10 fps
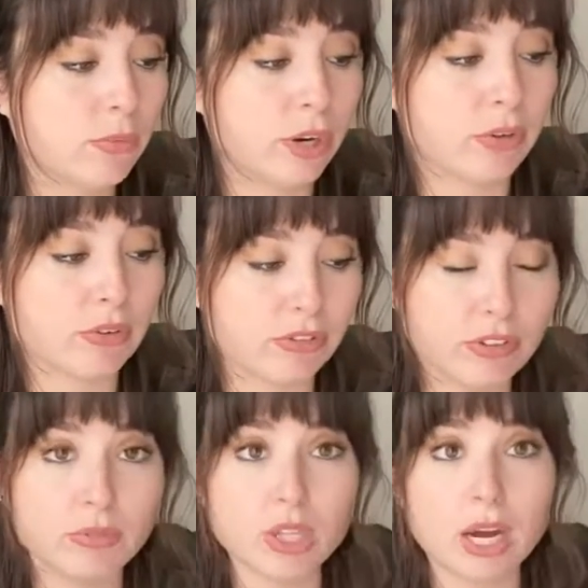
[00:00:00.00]
where you
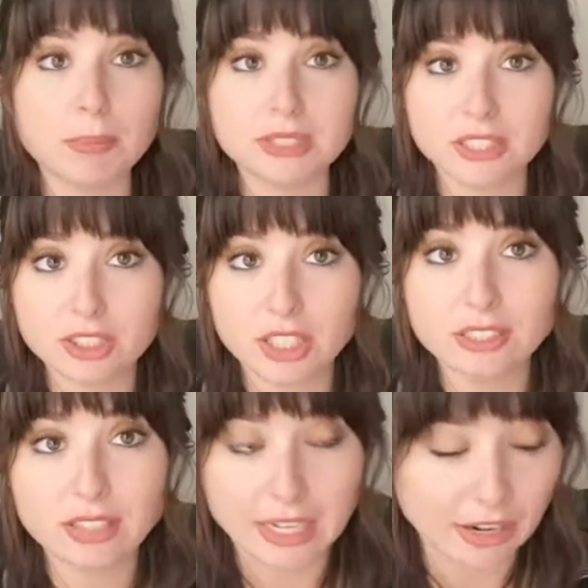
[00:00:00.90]
refute the
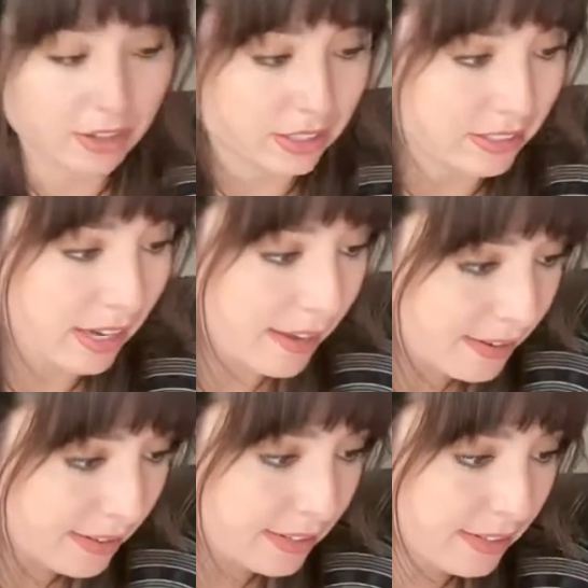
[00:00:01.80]
opposition, like I already said.